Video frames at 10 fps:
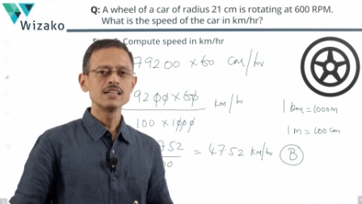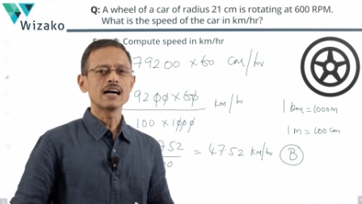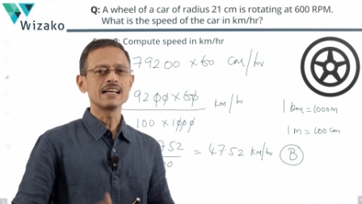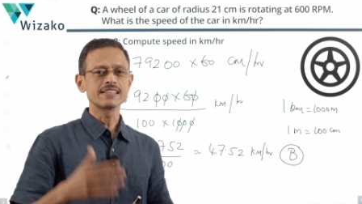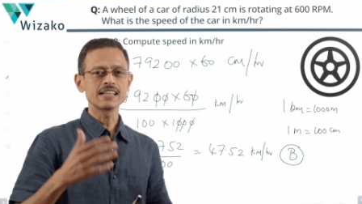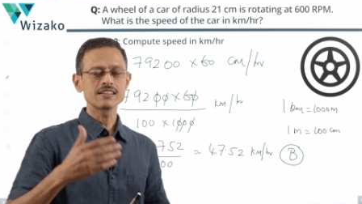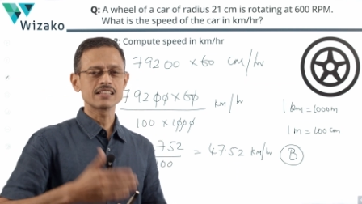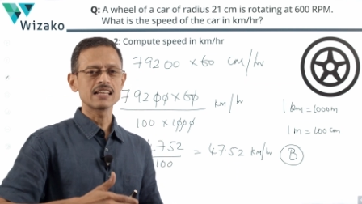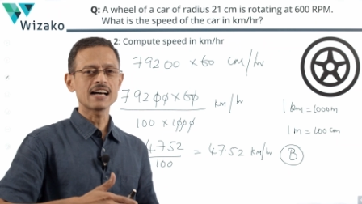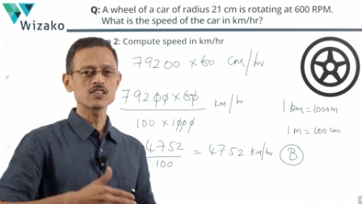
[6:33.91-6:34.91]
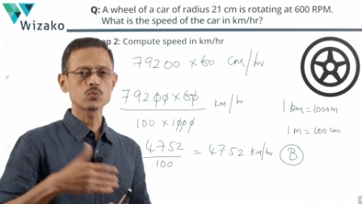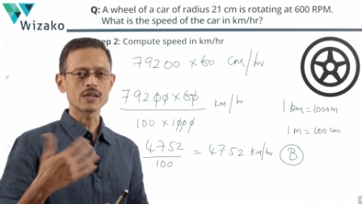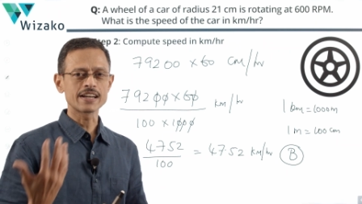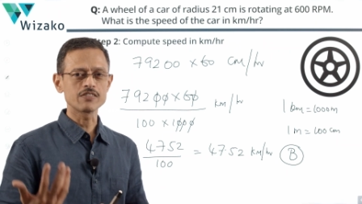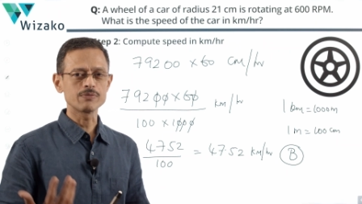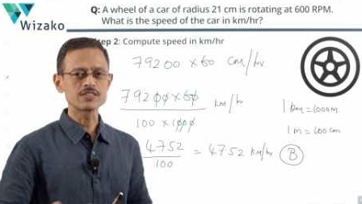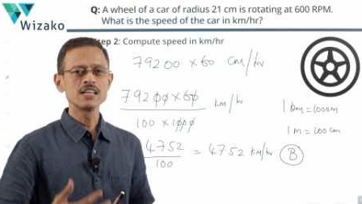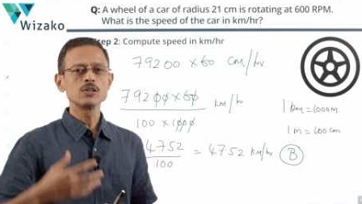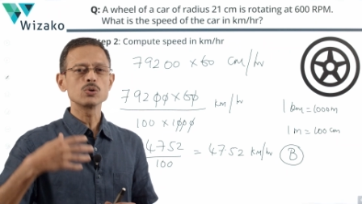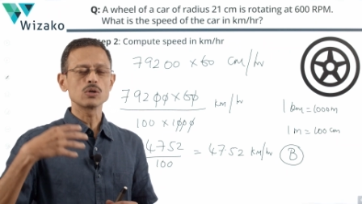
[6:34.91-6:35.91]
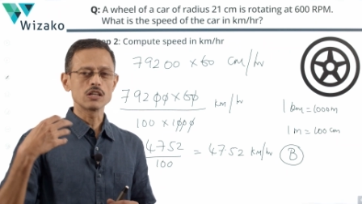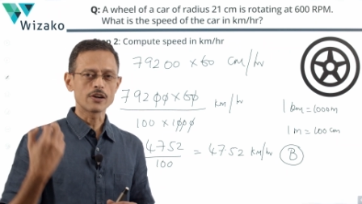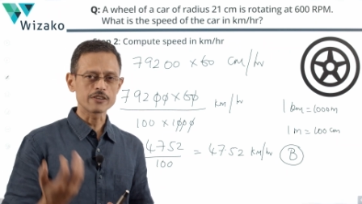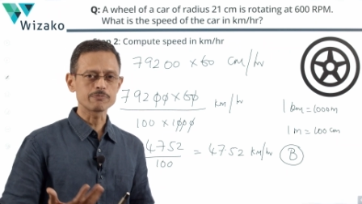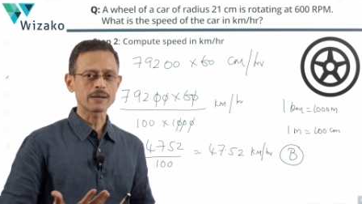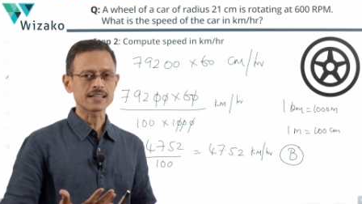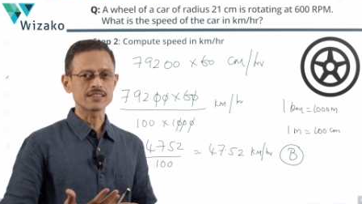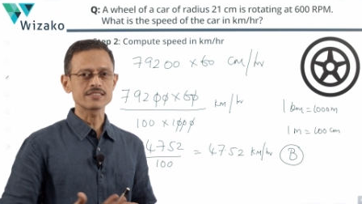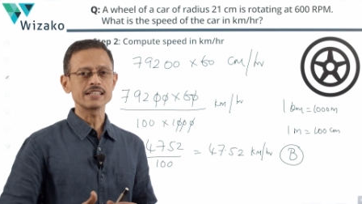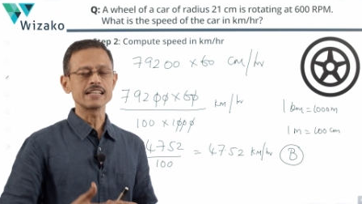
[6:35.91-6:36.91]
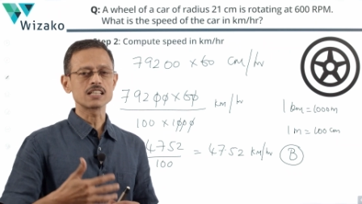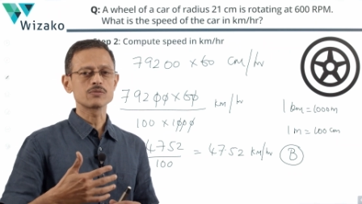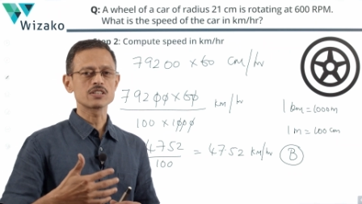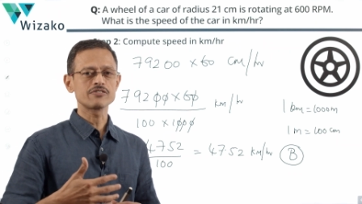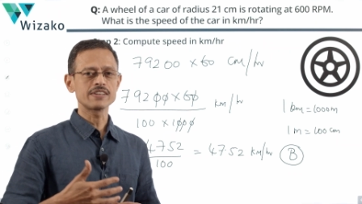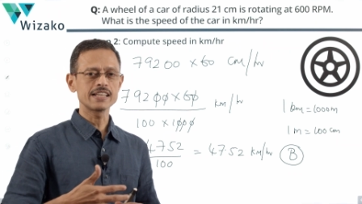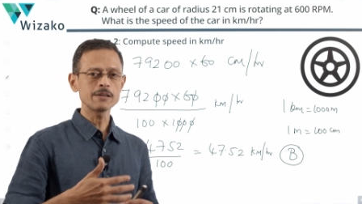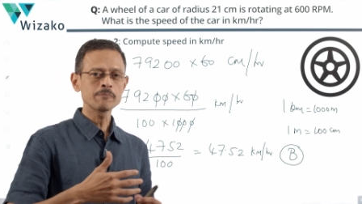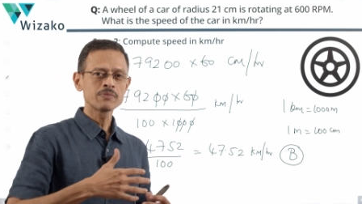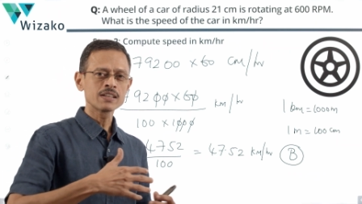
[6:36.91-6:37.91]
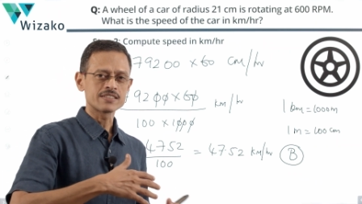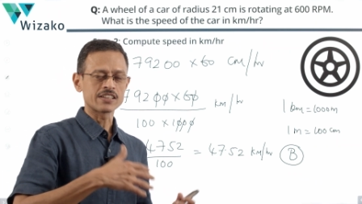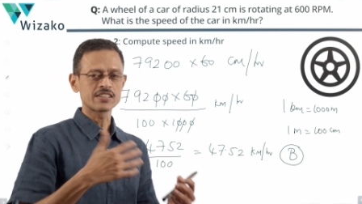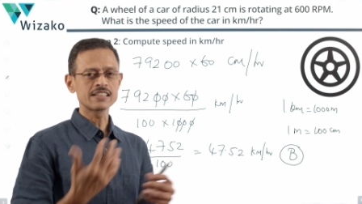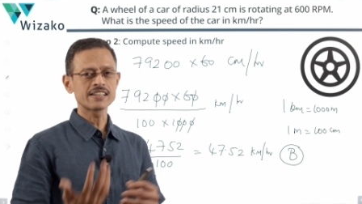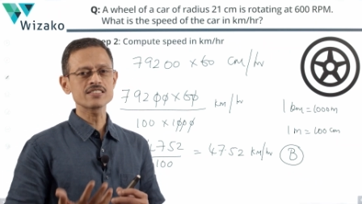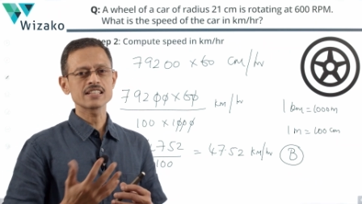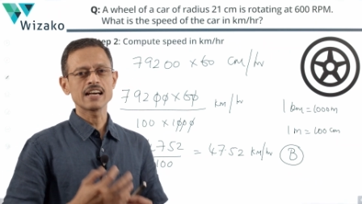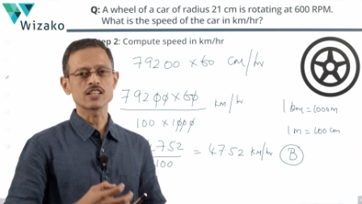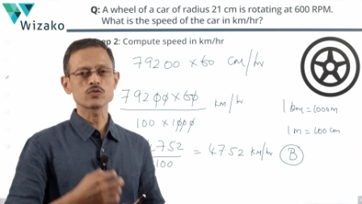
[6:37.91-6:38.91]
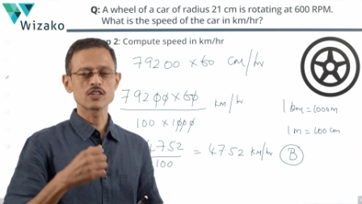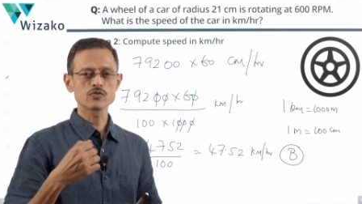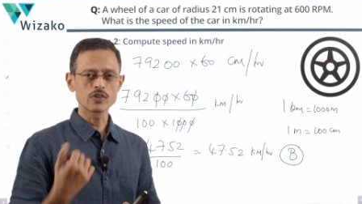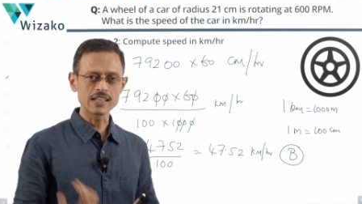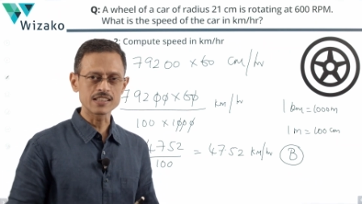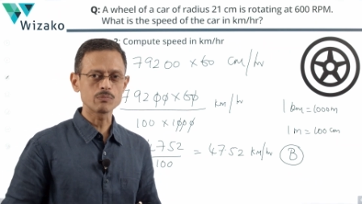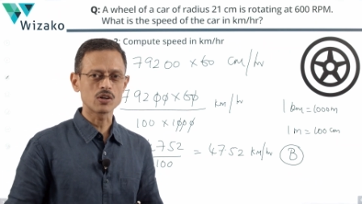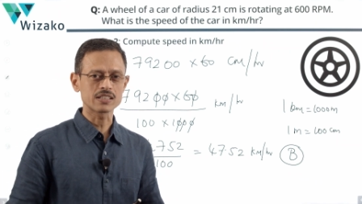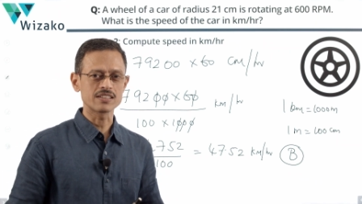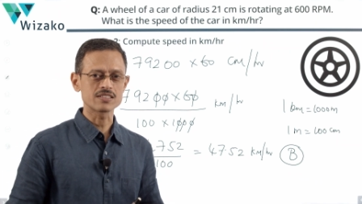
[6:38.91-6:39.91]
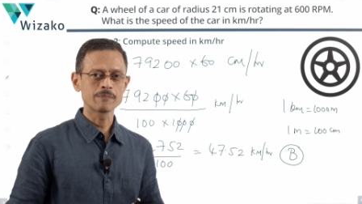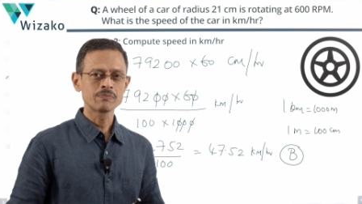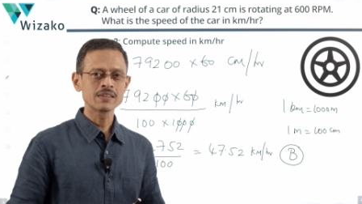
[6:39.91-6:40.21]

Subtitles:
And then the last 1.5 months, do a lot of practice in terms of taking section tests as well as full length mock tests.